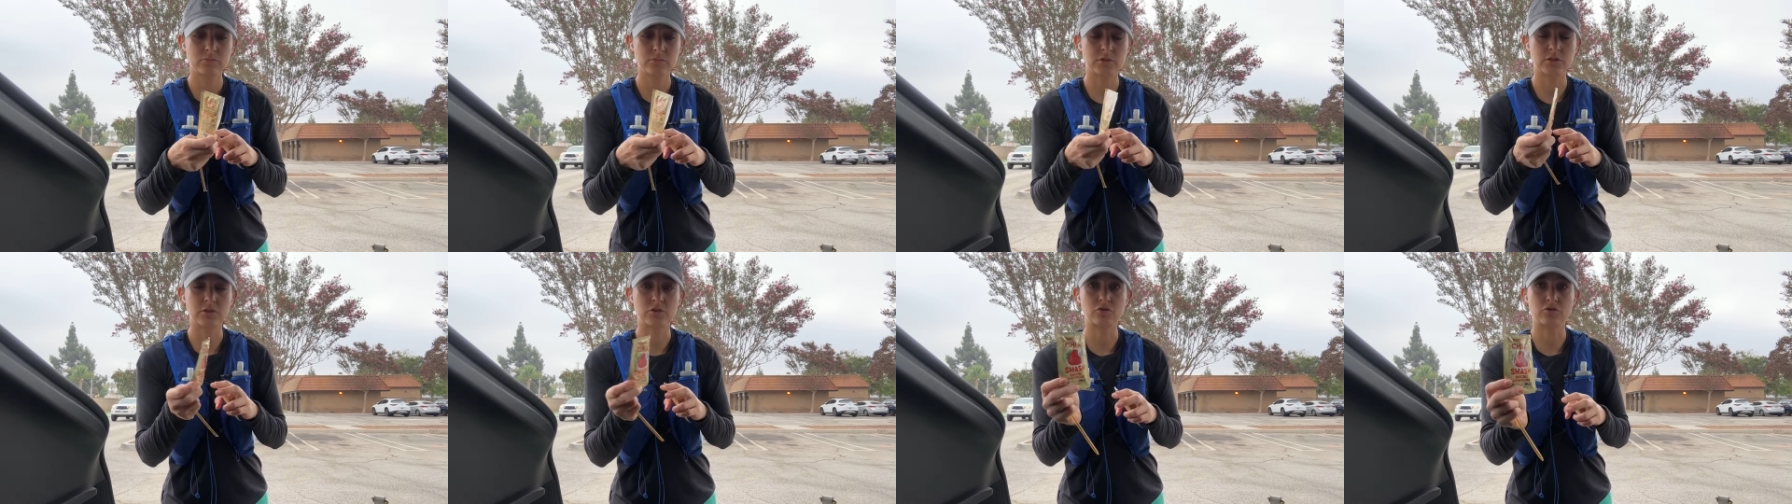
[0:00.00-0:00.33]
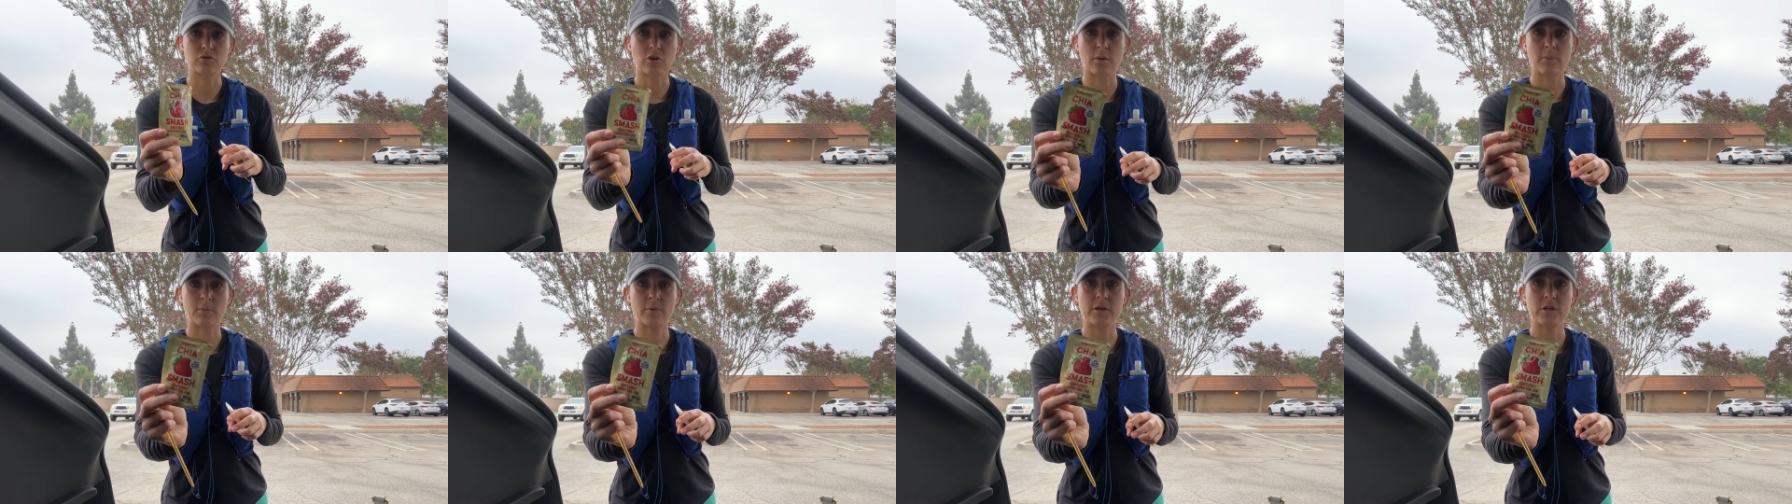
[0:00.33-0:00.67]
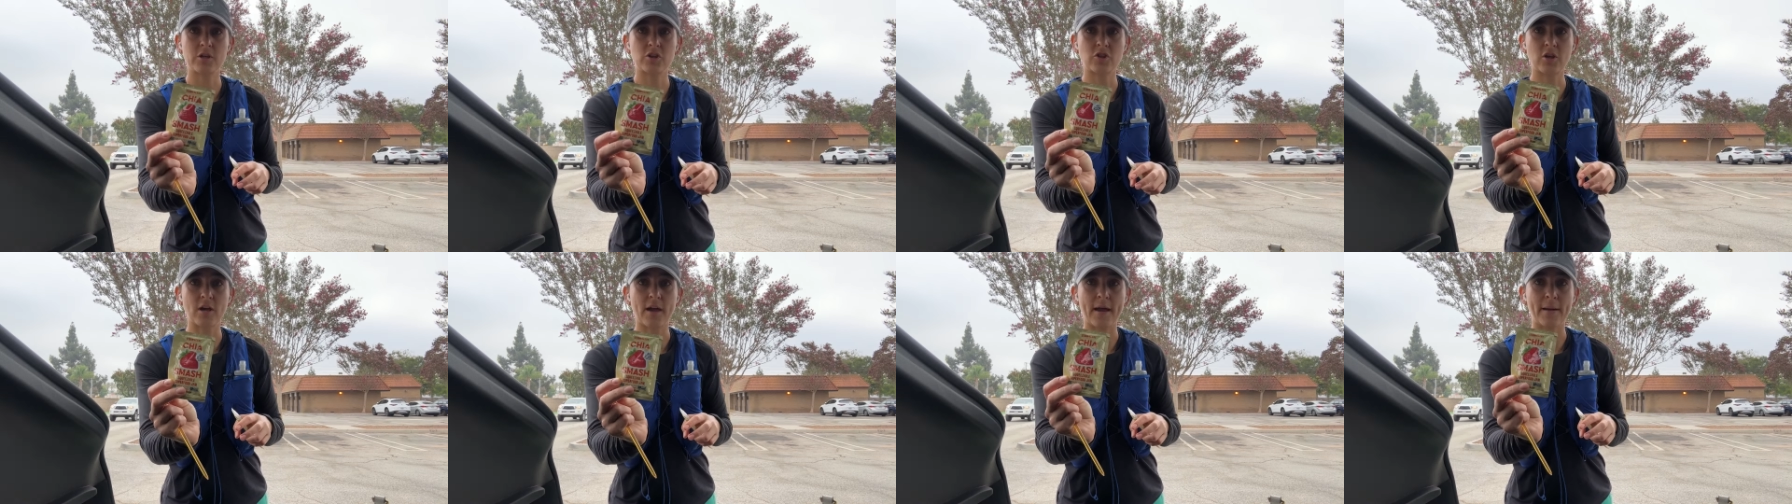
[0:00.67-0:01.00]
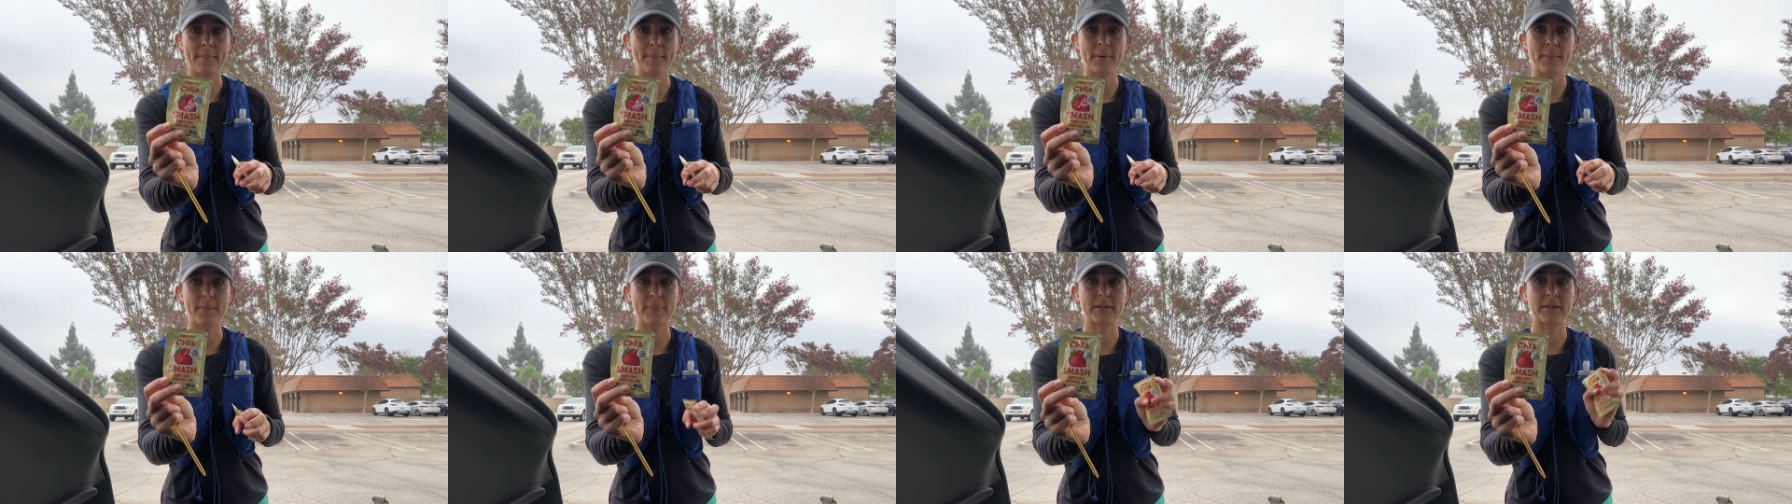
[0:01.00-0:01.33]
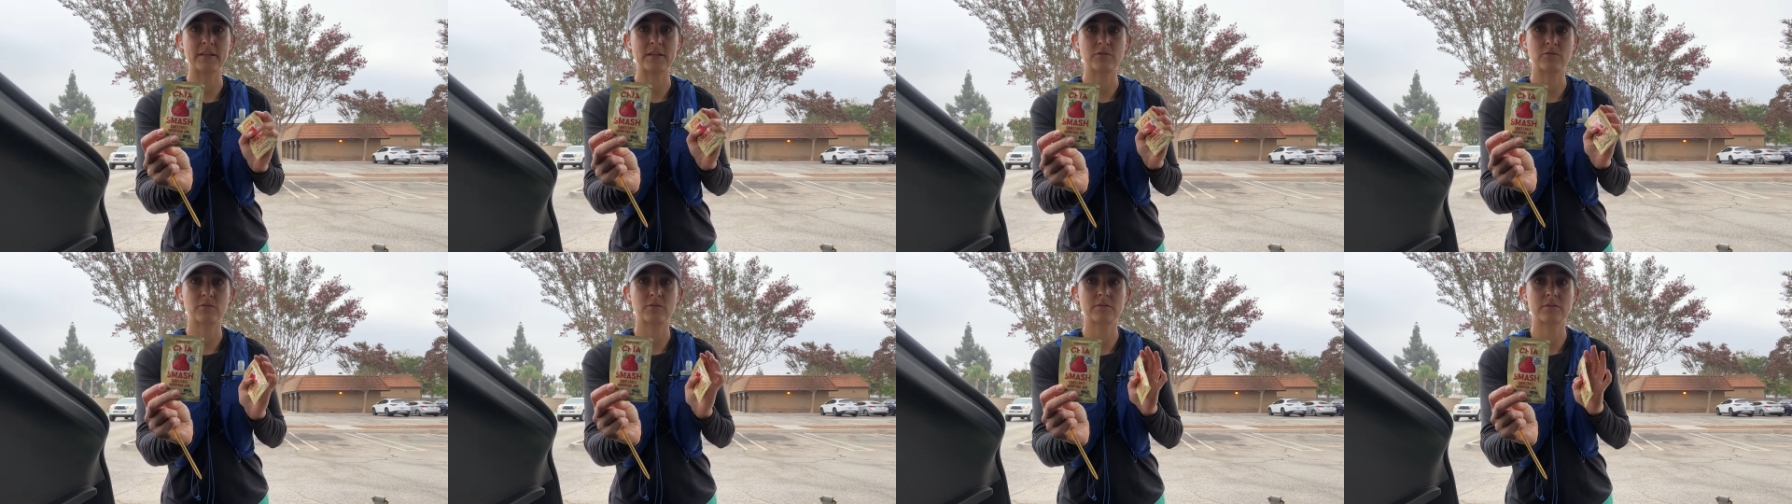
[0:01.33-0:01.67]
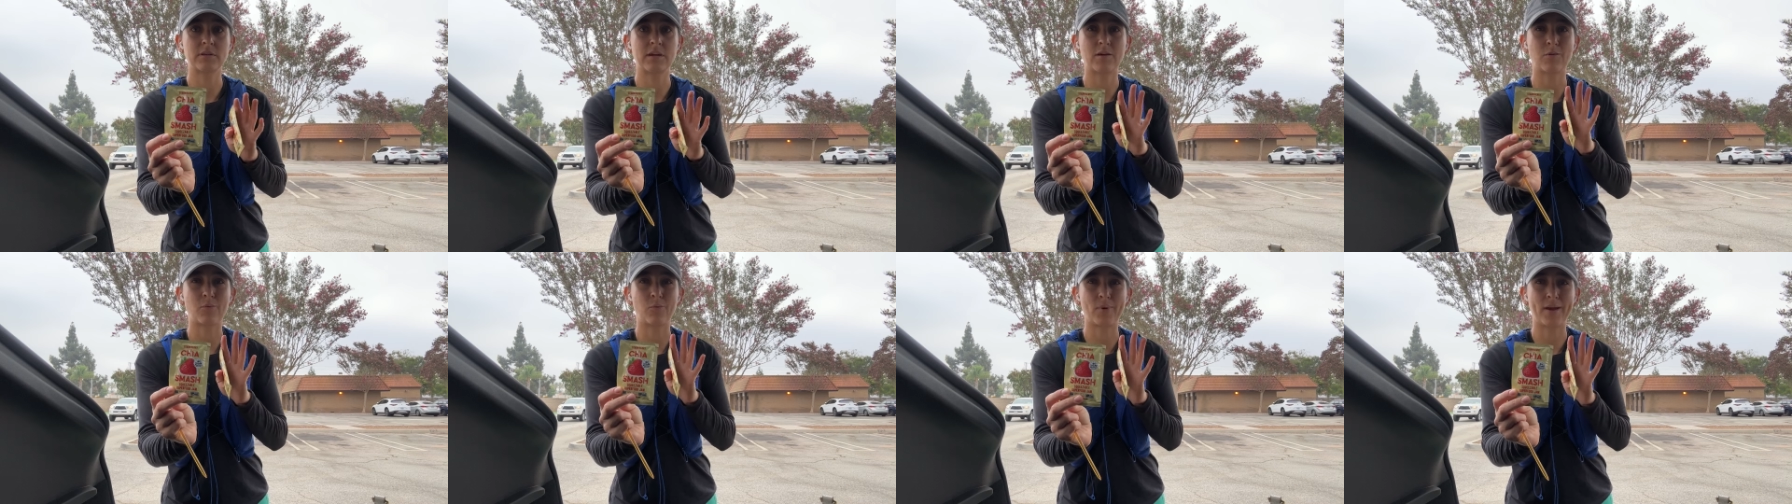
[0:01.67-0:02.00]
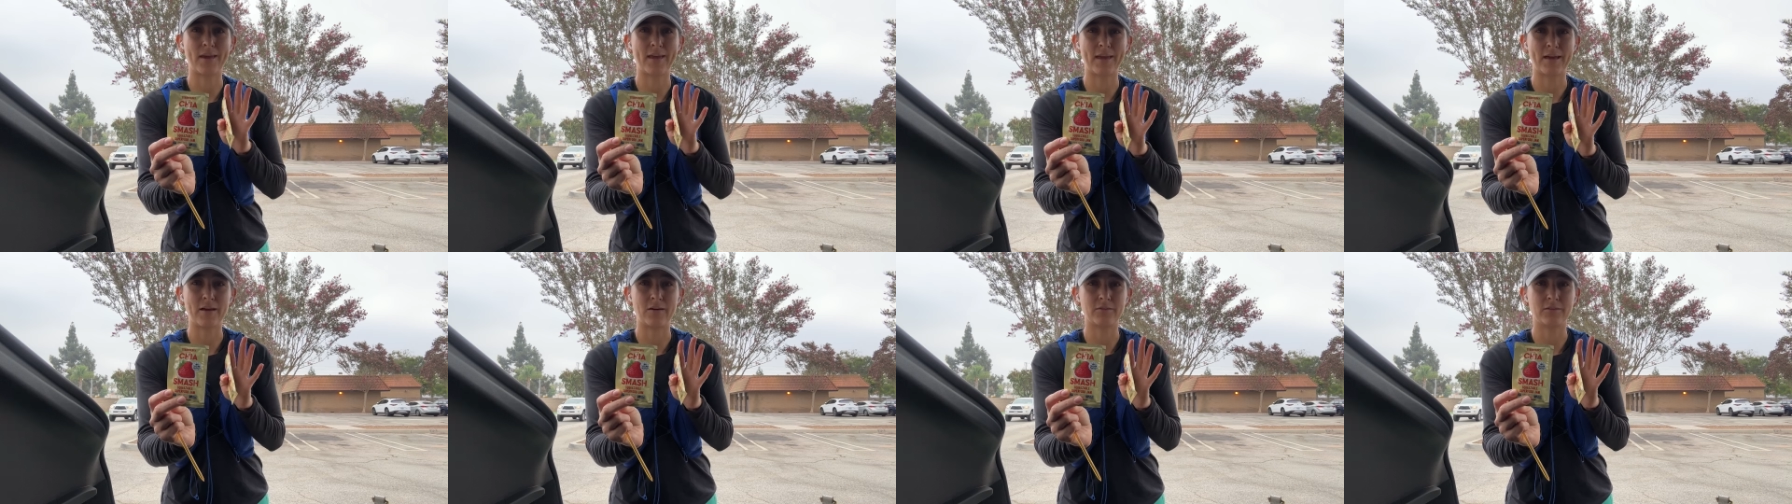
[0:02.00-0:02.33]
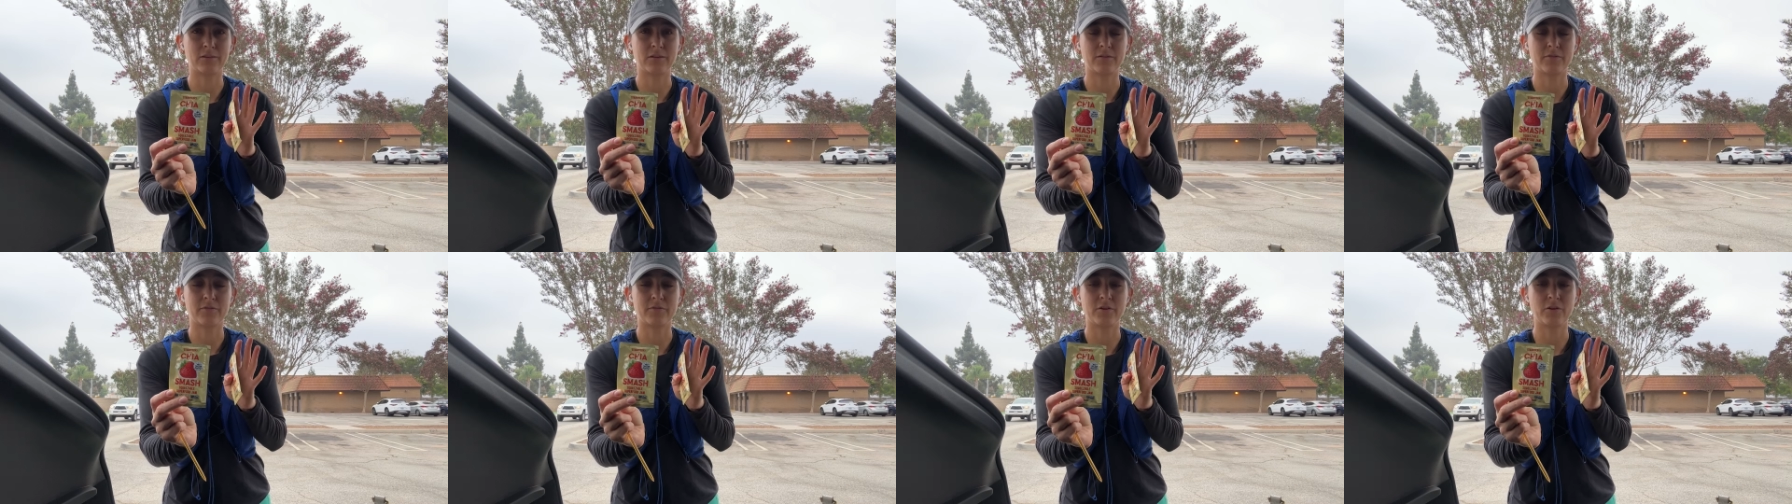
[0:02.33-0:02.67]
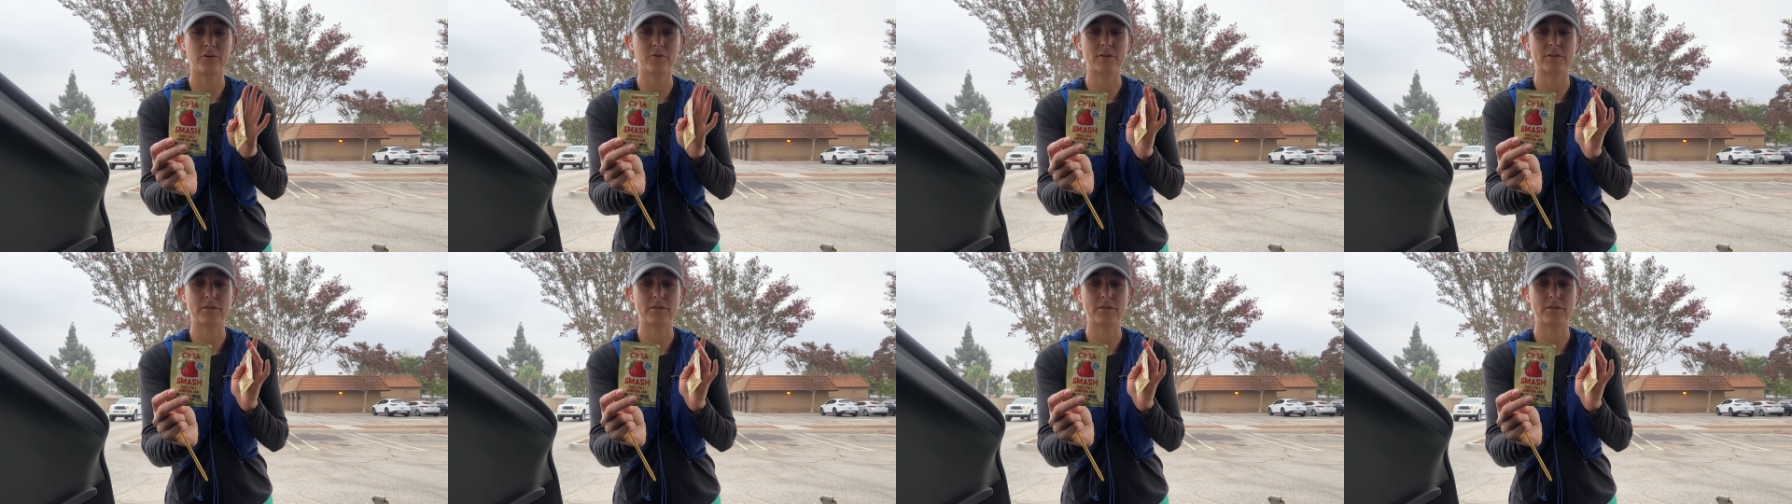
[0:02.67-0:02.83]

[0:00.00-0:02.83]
The strawberry jam, but this one's like way healthier for you.